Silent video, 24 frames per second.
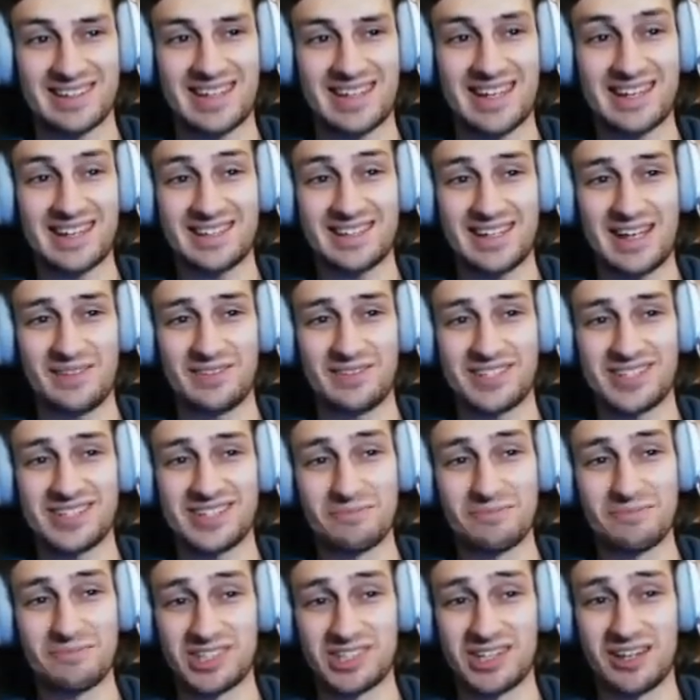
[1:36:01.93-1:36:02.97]
That saves
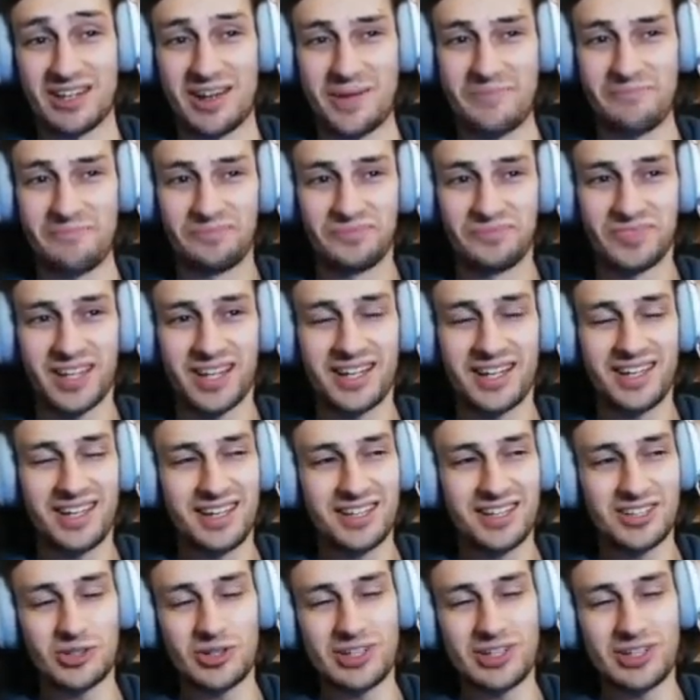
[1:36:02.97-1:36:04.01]
some time.
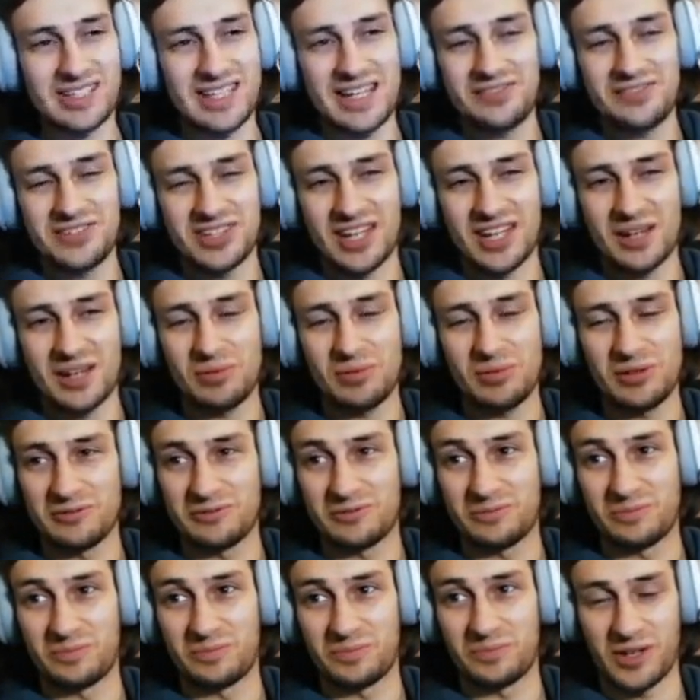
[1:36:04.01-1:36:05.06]
So it saves a couple of
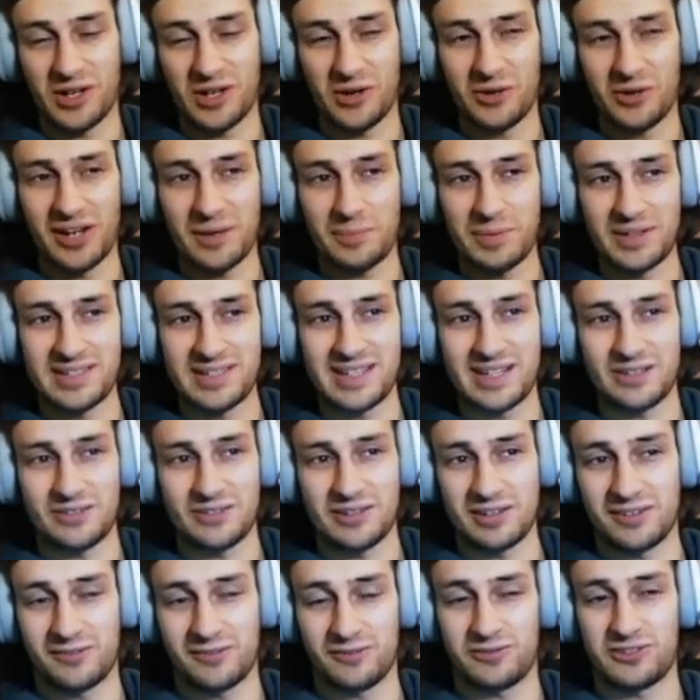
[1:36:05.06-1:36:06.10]
going up and down
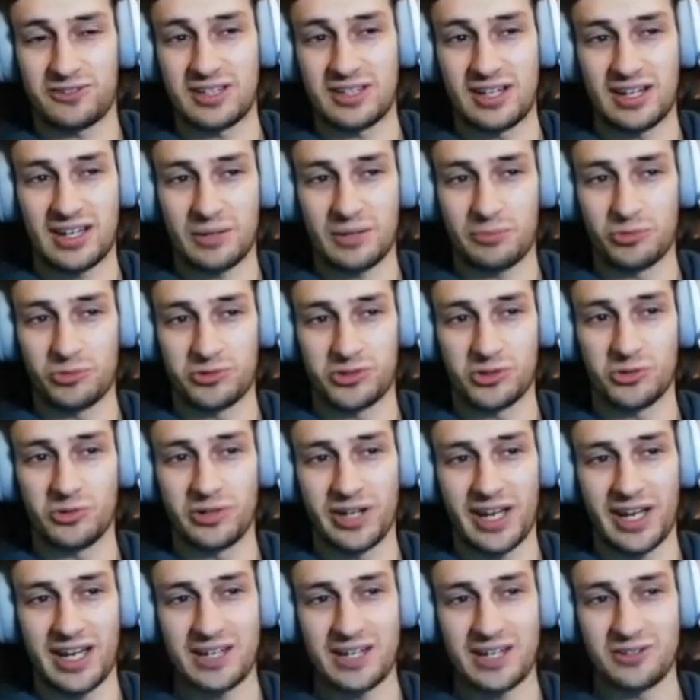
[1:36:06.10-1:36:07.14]
a couple of
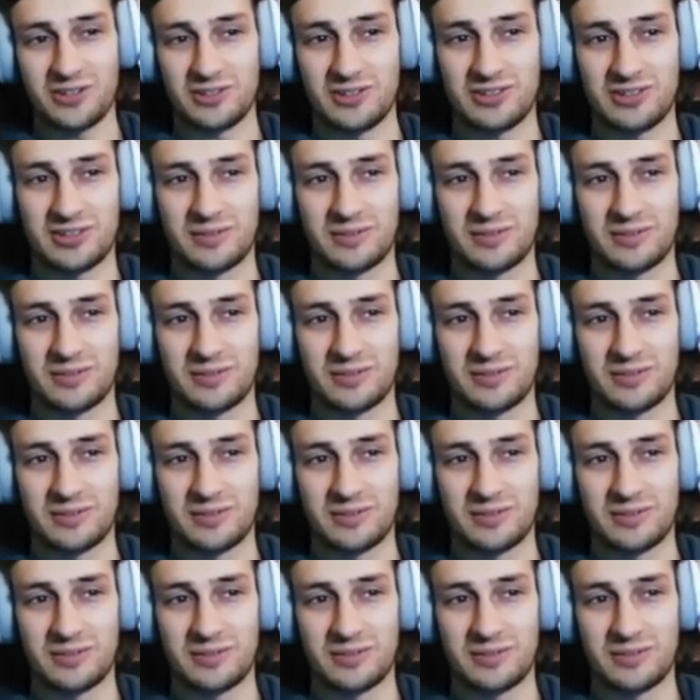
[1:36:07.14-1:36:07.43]
tornadoes.